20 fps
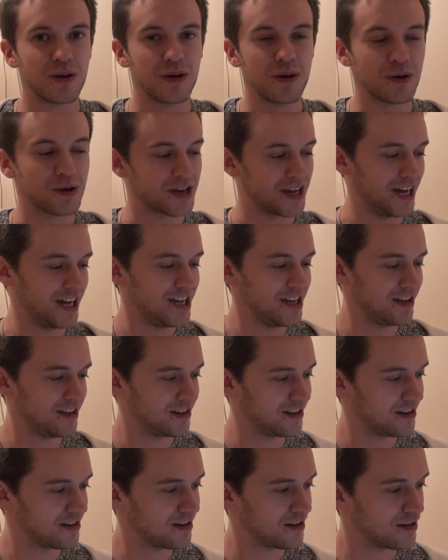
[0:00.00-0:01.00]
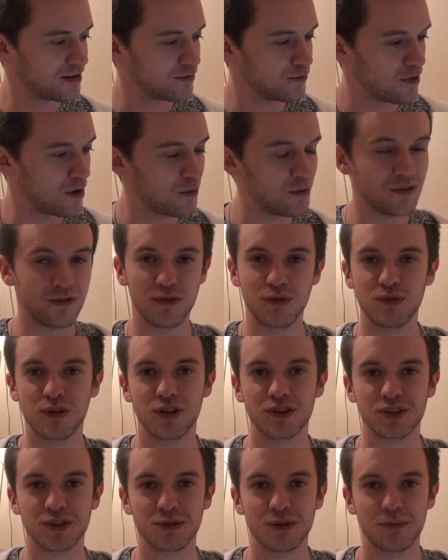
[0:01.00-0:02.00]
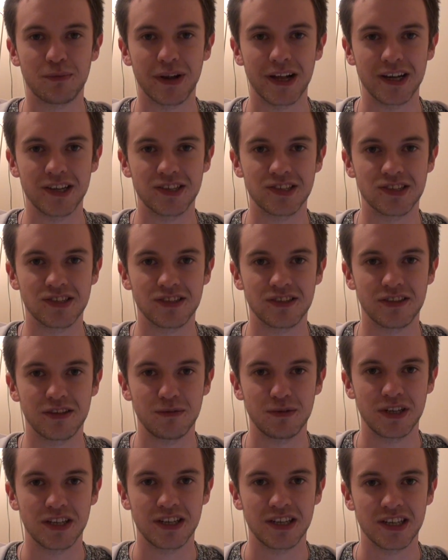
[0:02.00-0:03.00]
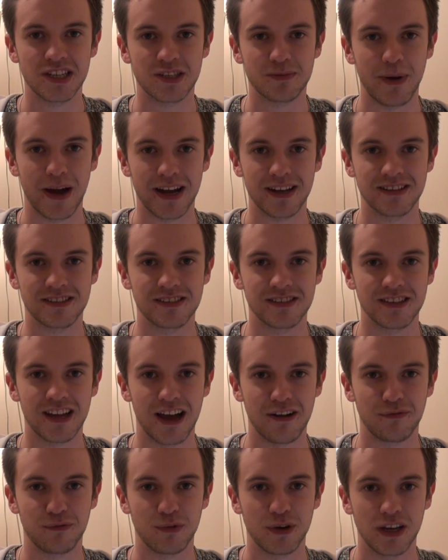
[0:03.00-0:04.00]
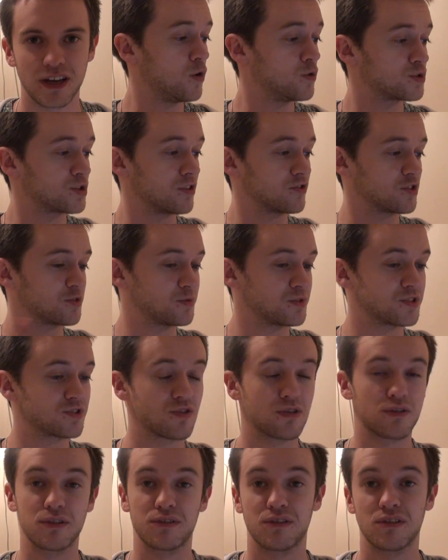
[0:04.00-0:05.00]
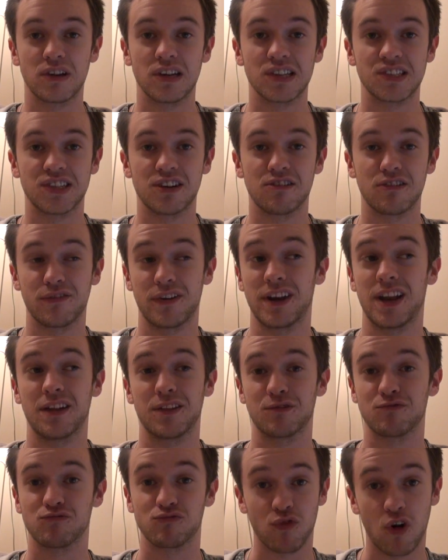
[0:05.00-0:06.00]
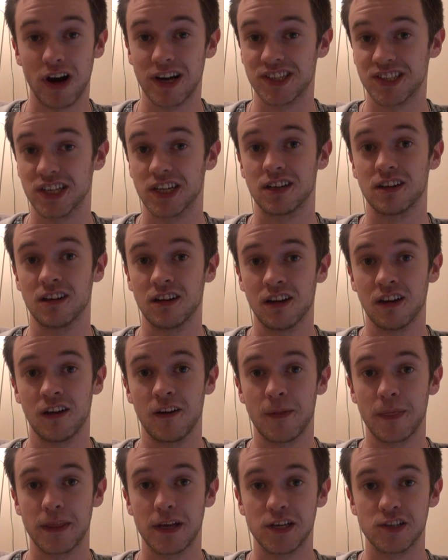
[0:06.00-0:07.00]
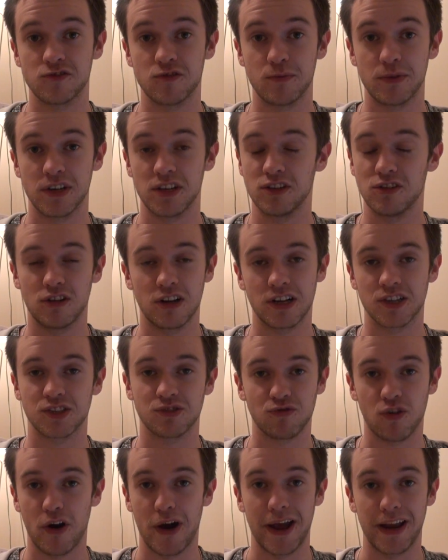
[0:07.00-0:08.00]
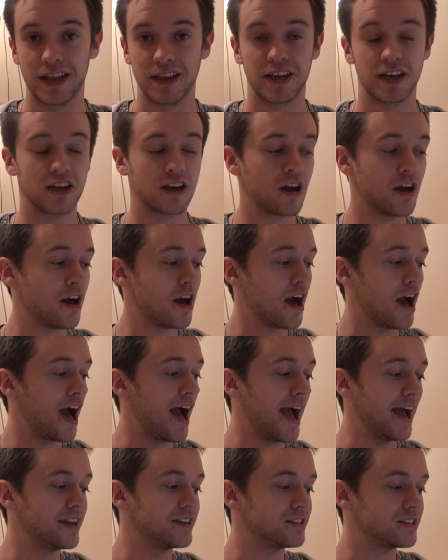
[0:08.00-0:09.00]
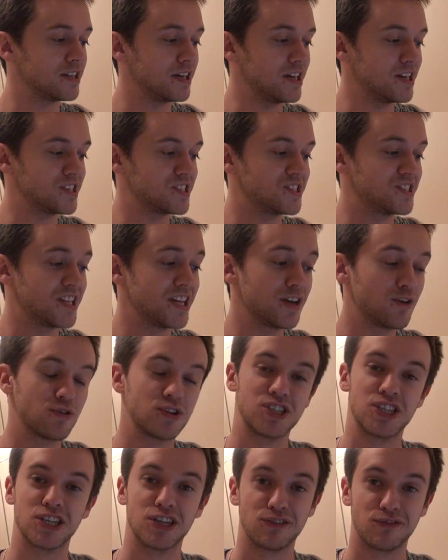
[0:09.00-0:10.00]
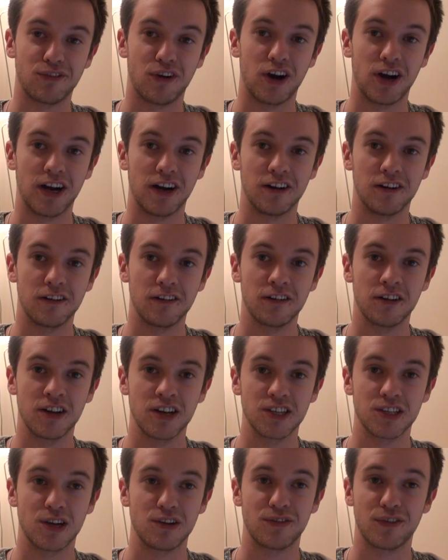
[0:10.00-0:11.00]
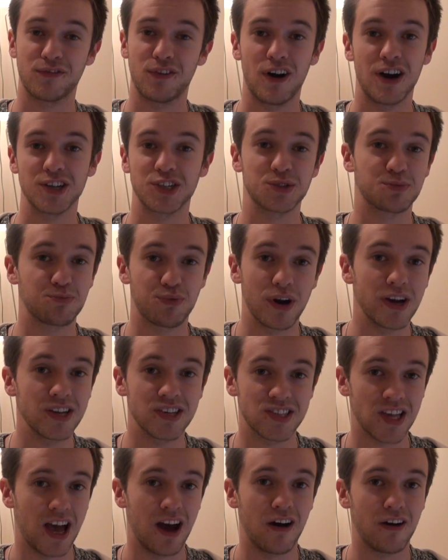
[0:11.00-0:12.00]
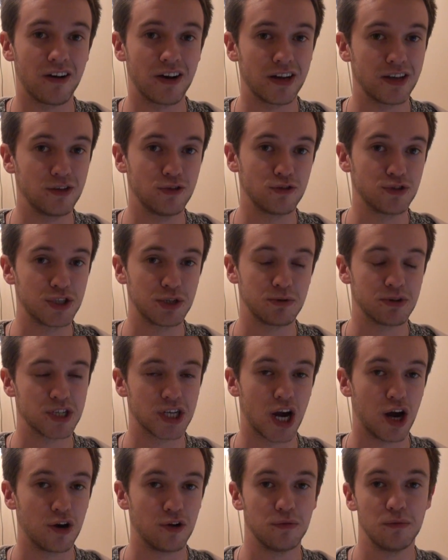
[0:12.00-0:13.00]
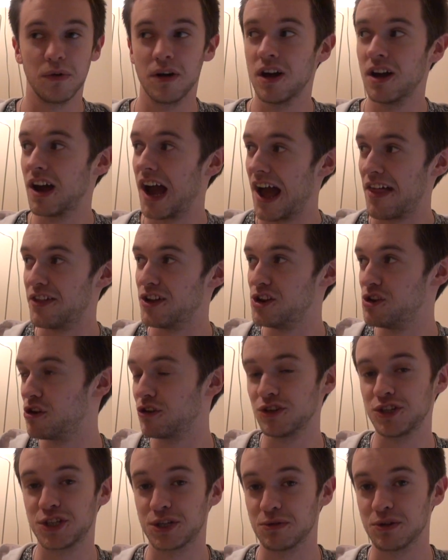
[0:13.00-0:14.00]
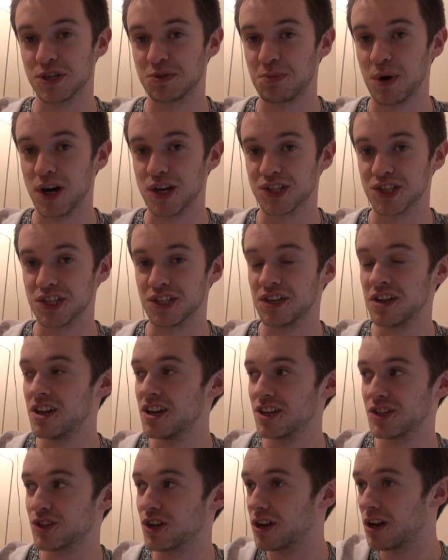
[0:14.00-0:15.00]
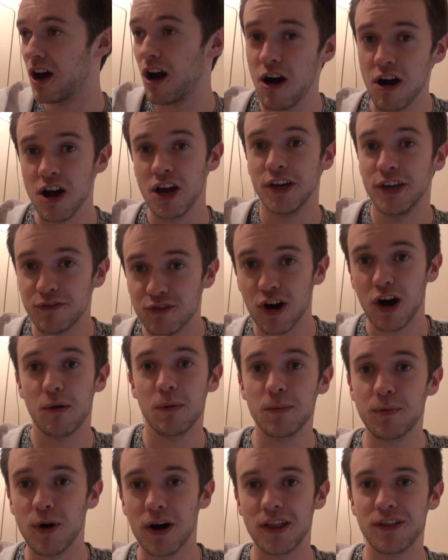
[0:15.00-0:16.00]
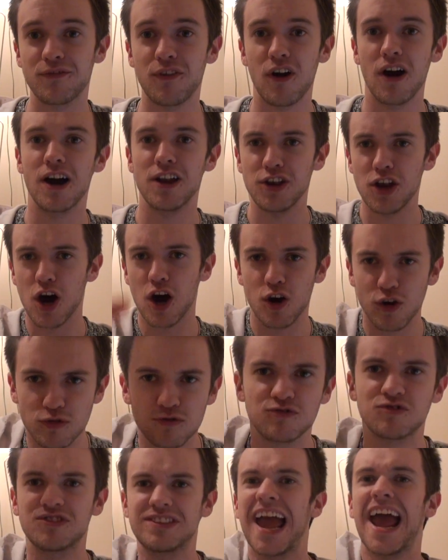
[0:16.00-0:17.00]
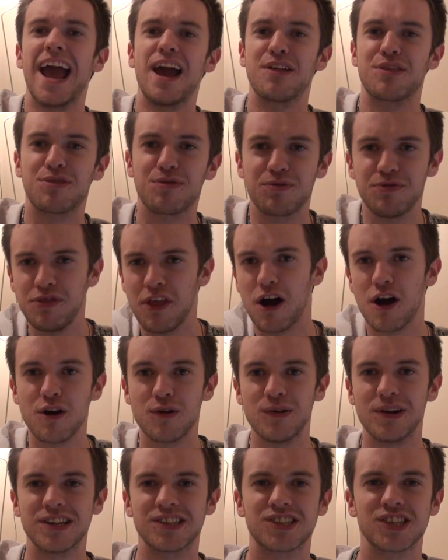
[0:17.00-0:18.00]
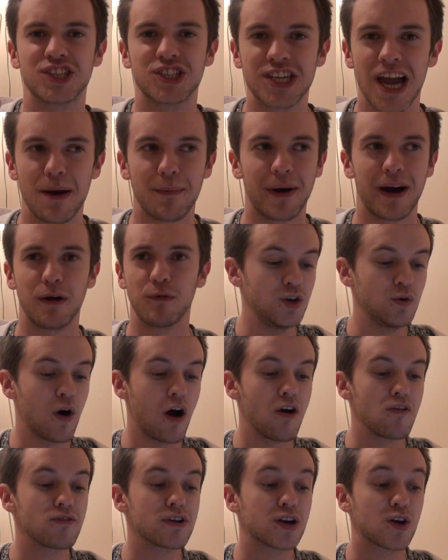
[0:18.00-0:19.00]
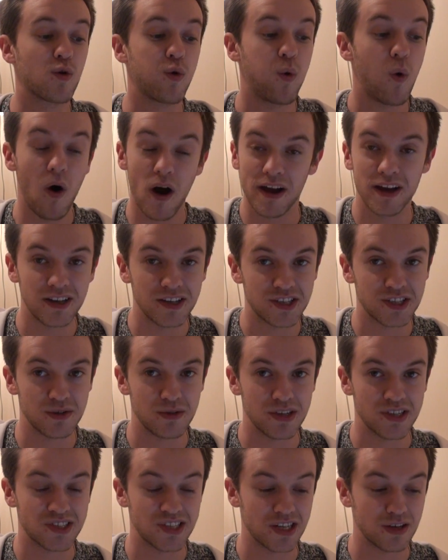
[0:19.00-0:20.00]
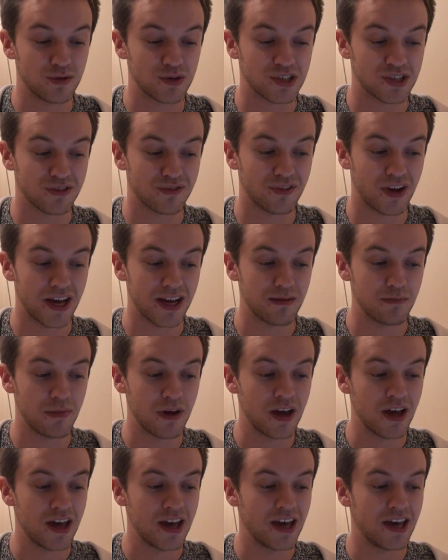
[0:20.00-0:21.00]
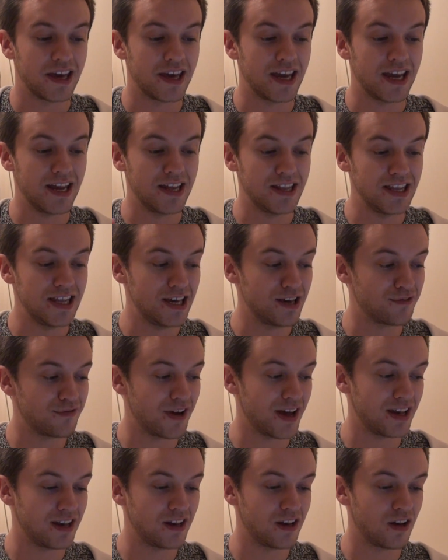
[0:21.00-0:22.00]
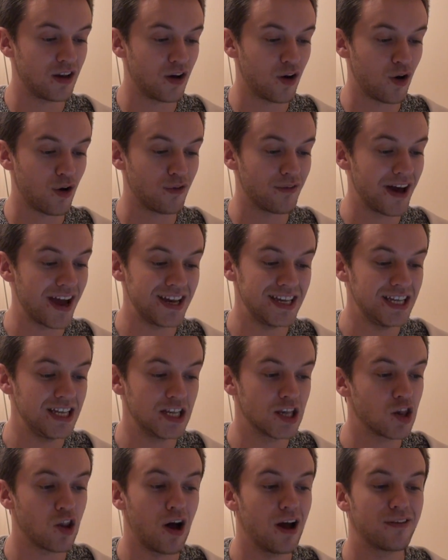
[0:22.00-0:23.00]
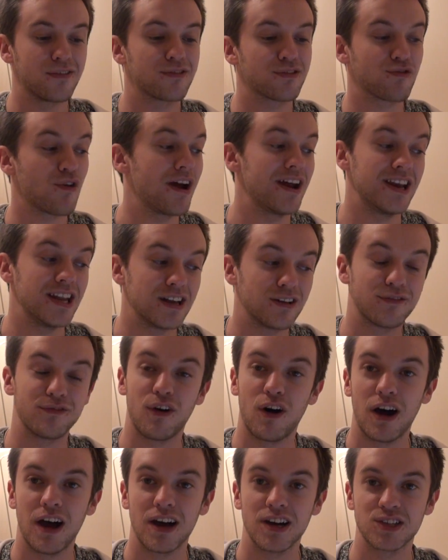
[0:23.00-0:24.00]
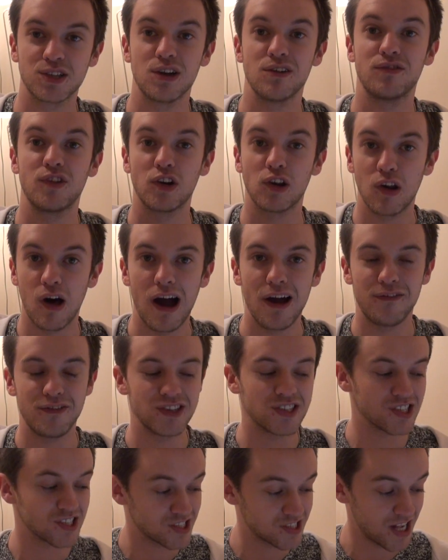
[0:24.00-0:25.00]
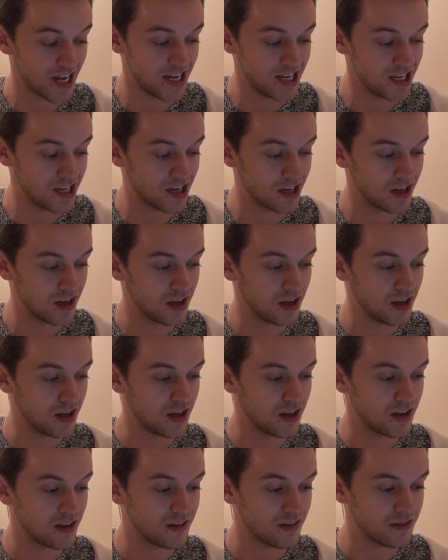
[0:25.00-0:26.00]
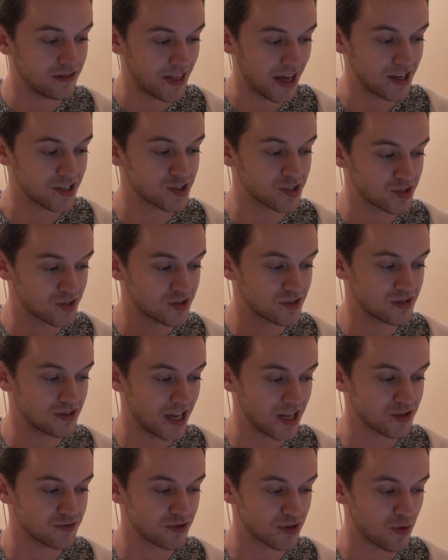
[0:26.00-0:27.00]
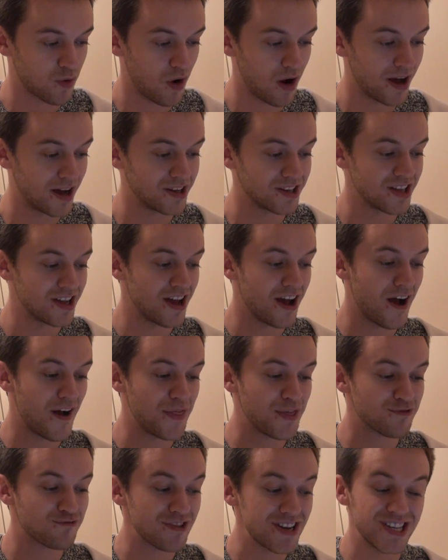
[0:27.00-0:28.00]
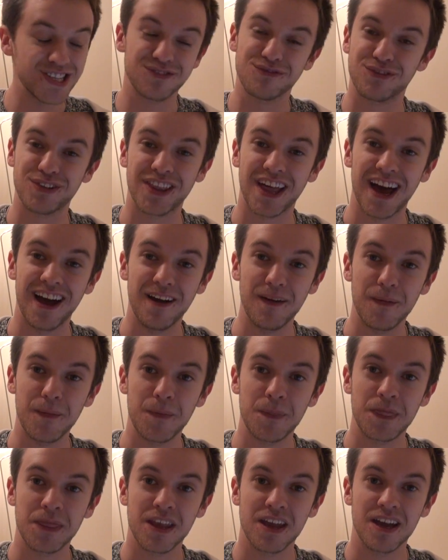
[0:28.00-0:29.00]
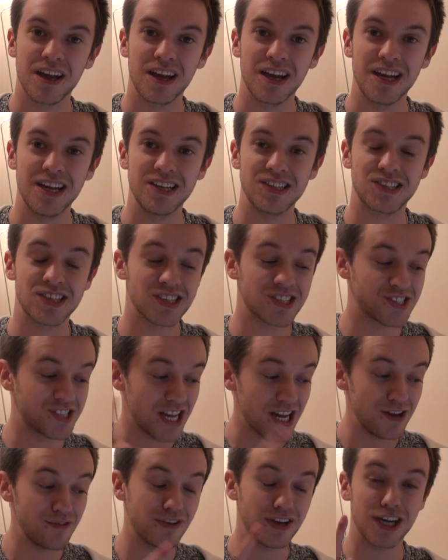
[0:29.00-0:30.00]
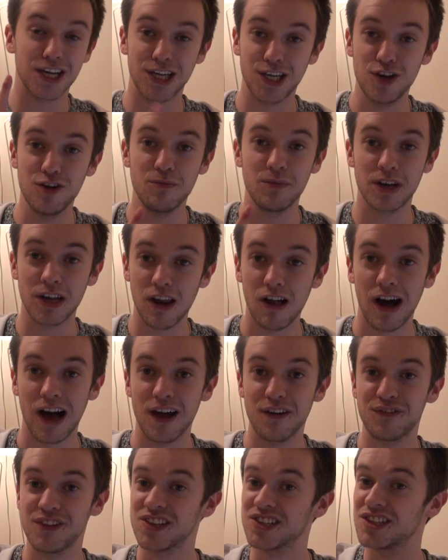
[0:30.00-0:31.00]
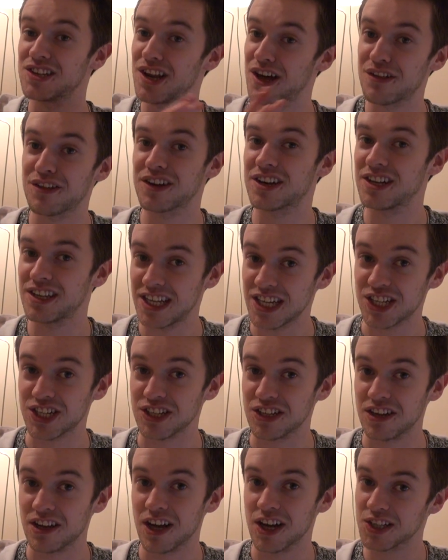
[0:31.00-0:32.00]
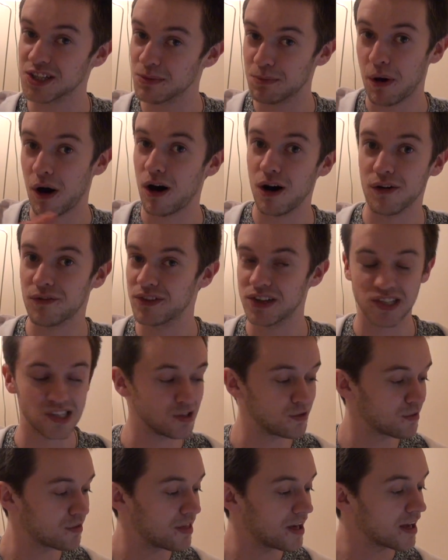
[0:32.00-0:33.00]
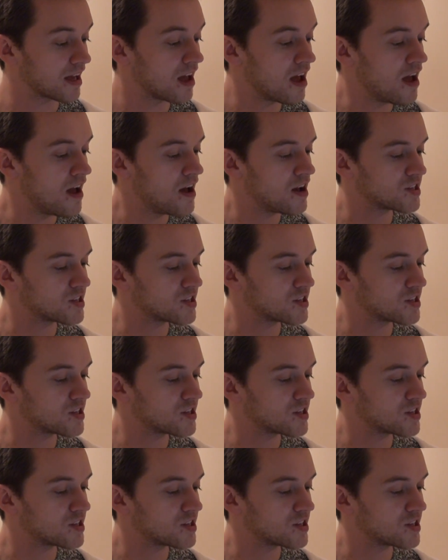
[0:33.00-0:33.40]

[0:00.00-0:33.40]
Okay, well we've all gone to a place that we didn't expect, haven't we? Also, I've just been scrolling through the list here and I found out that writing is forbidden, you're not allowed to write anything, and extinguishing a fire. So if a fire just breaks out in your Jewish home and the non-Jewish person trying to, oh, you've got to put out the fire. No, death, no, it's the Shabbat. You are required to extinguish the flame in the event of any life-threatening fire. So if your life is at stake, that's required. And the reason for that is saving a human life is another condition as a part of this little thing.